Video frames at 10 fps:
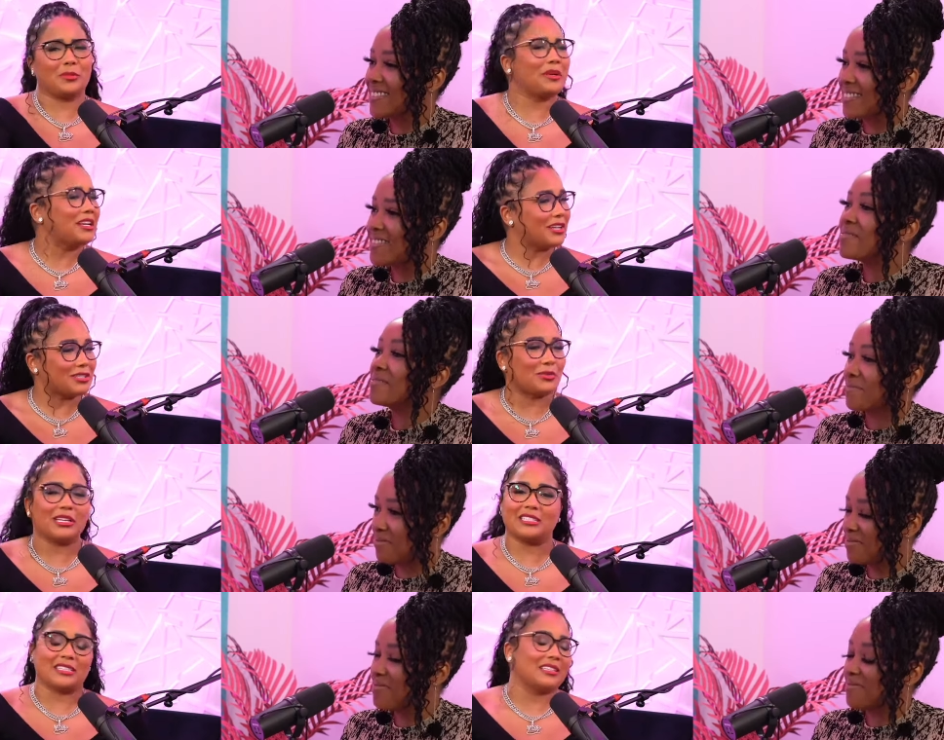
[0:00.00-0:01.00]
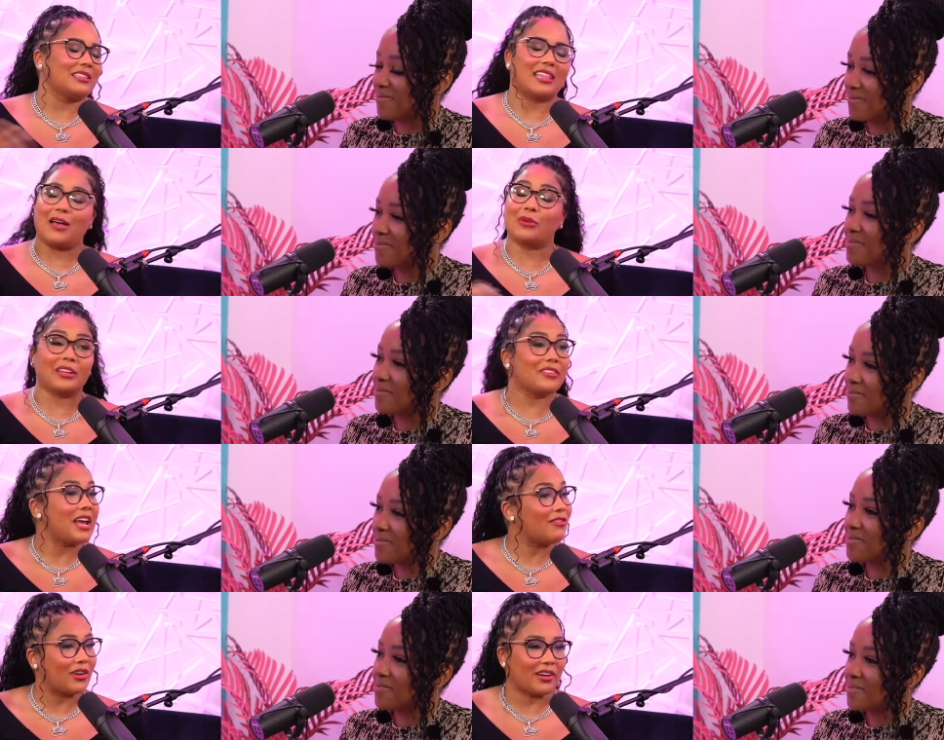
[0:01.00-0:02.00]
Speaker 1: have been in your 20s, and that would have
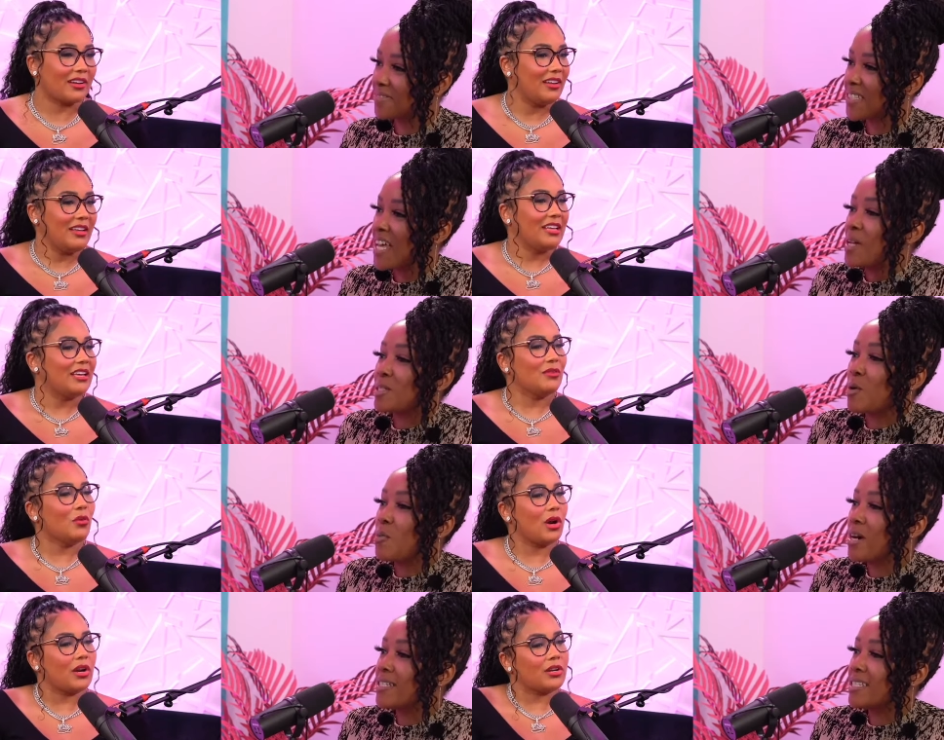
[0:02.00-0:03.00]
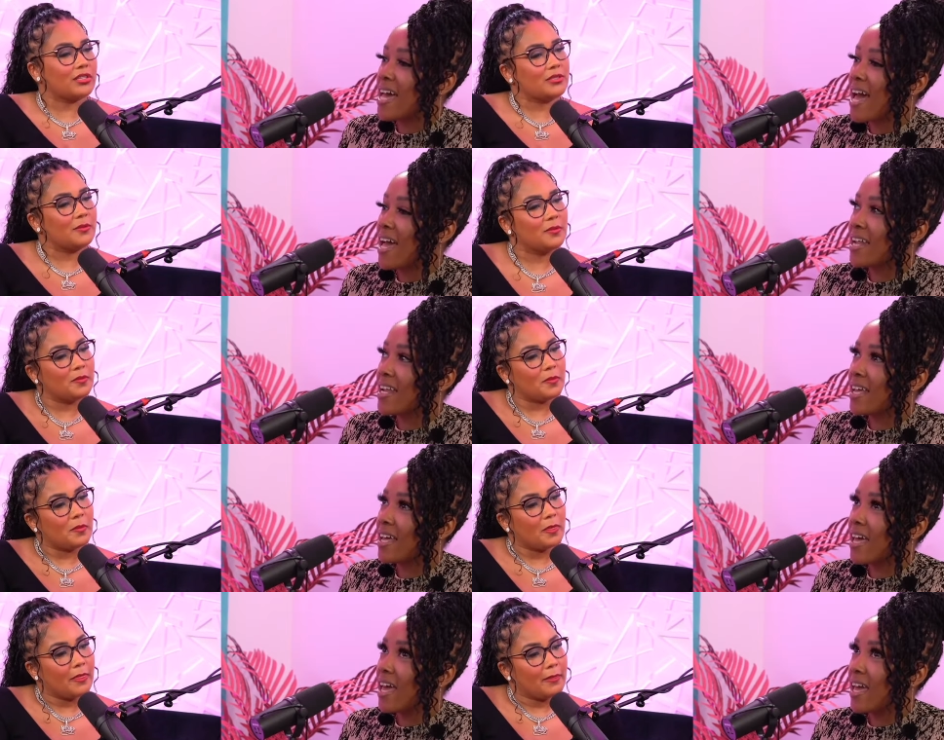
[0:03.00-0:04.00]
never. So worked. was
Speaker 2: that
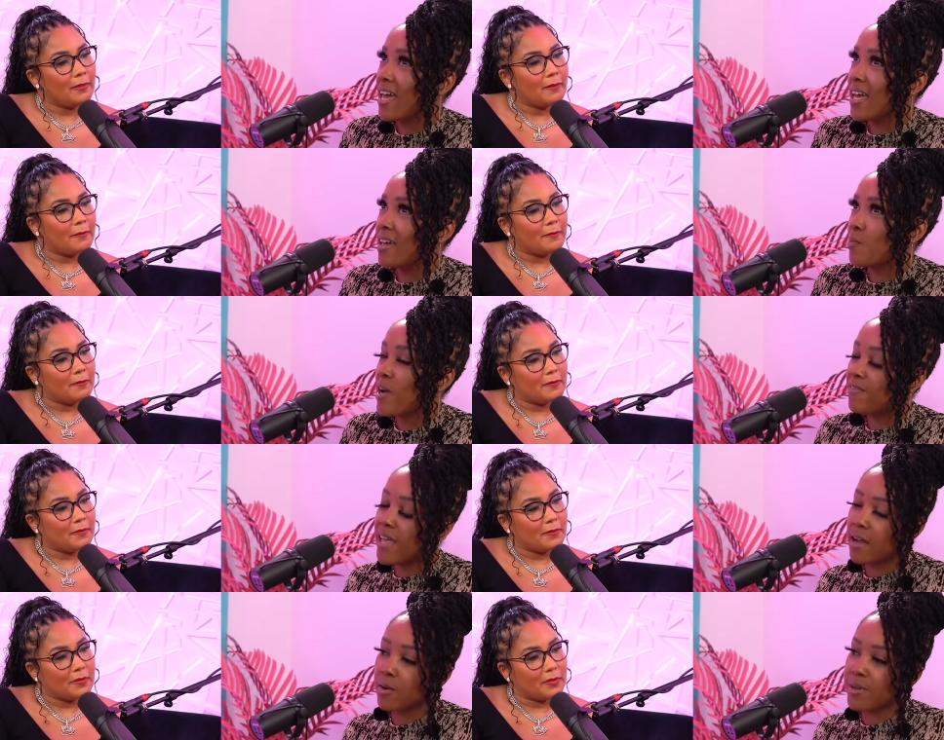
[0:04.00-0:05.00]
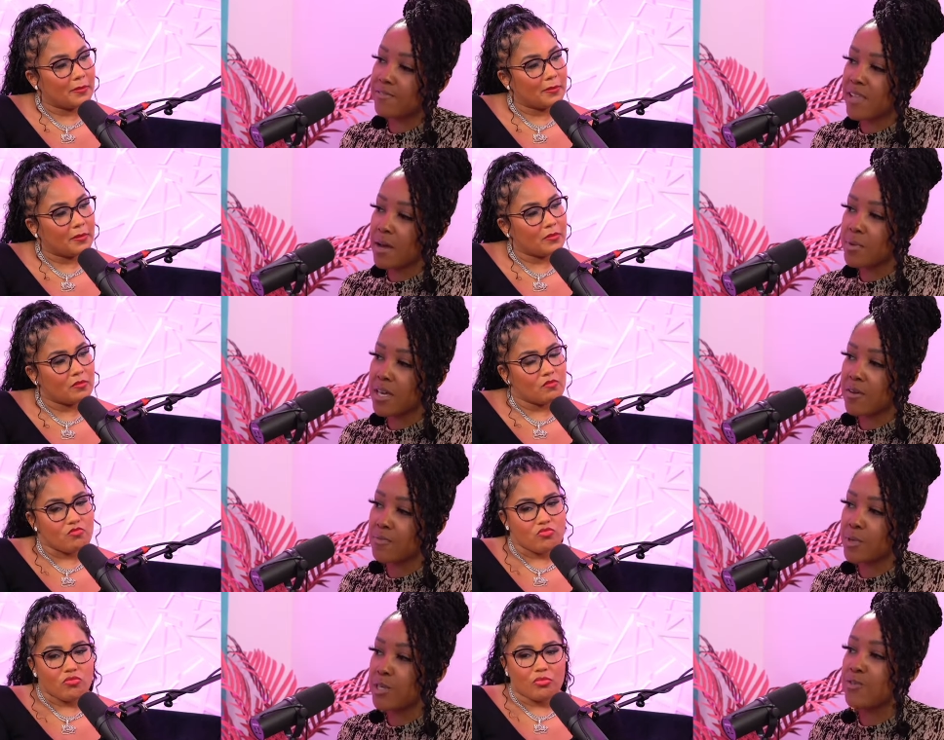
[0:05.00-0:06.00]
a red flag or green flag when y'all
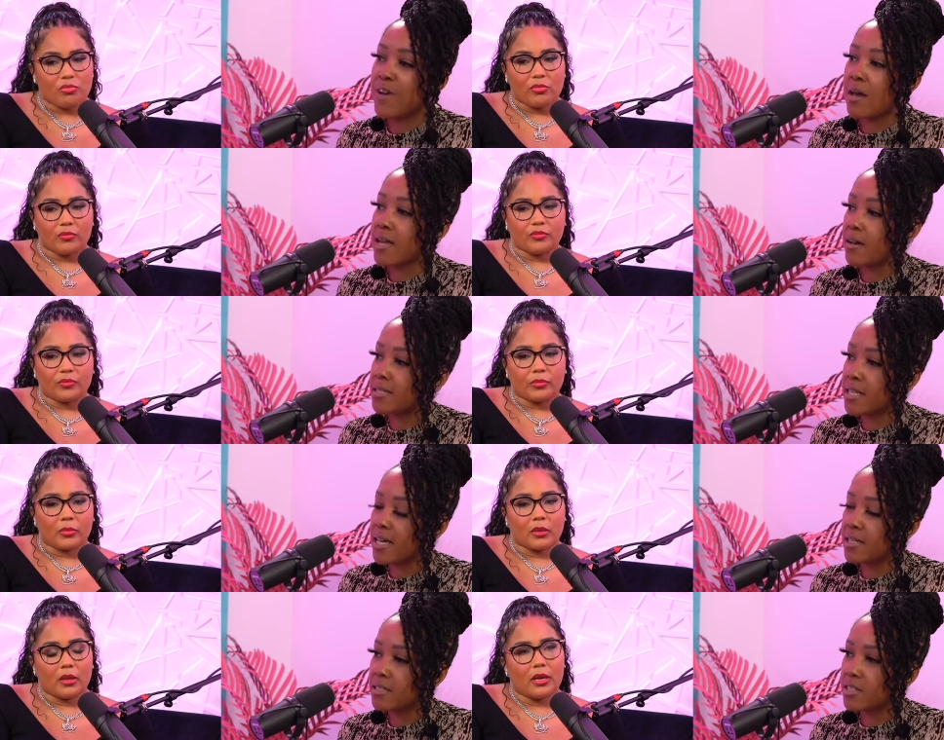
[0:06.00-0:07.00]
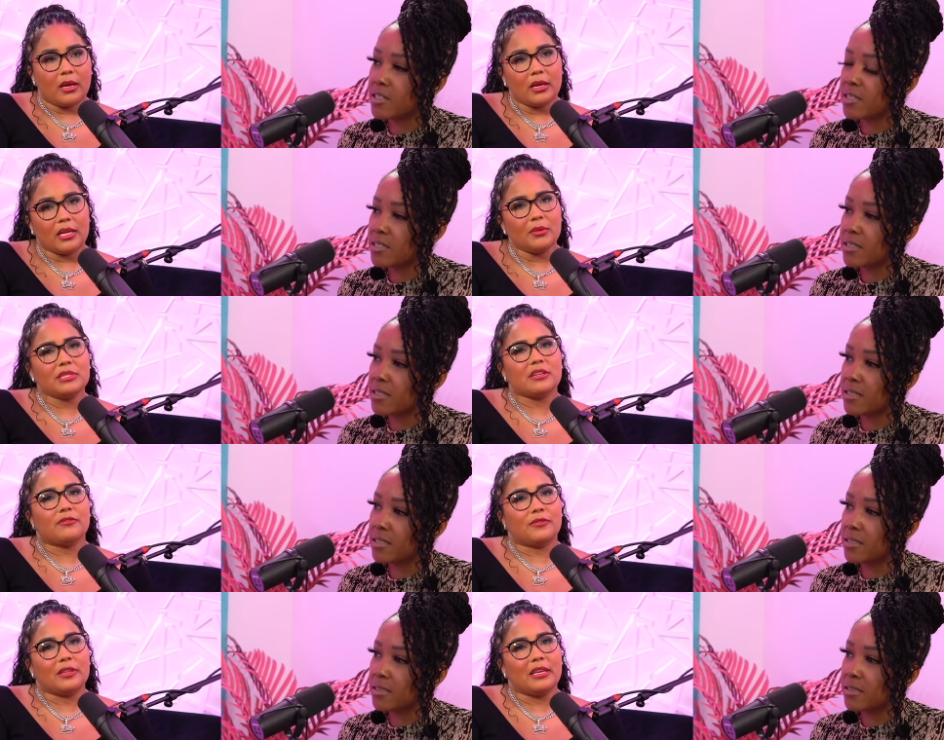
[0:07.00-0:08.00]
when you found out his age?
Speaker 1: Uh, it was
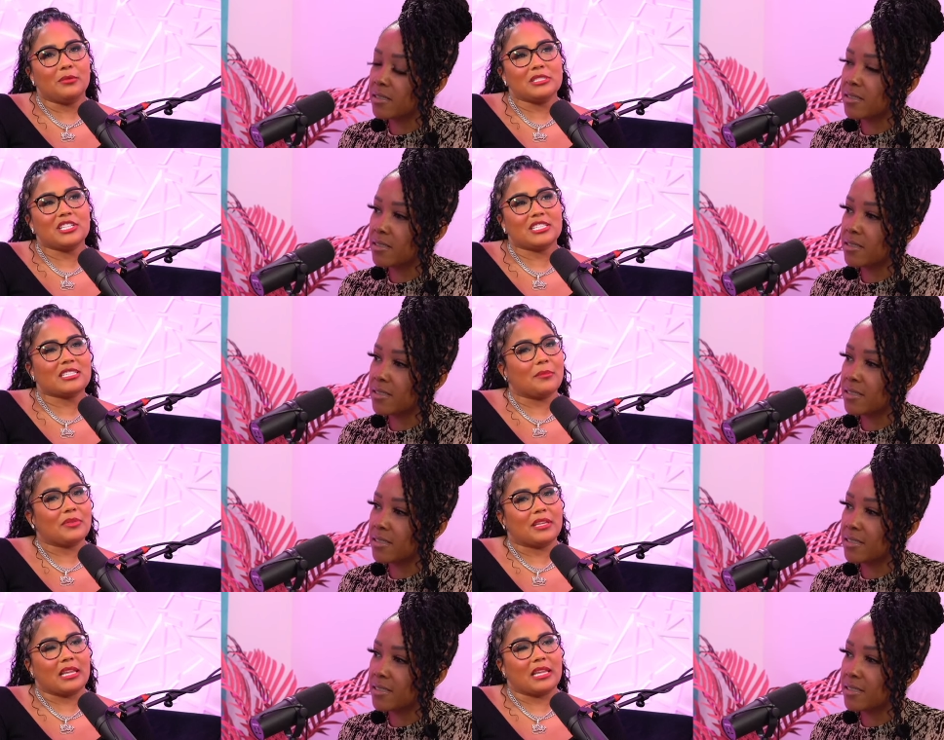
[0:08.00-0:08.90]
a it was just something.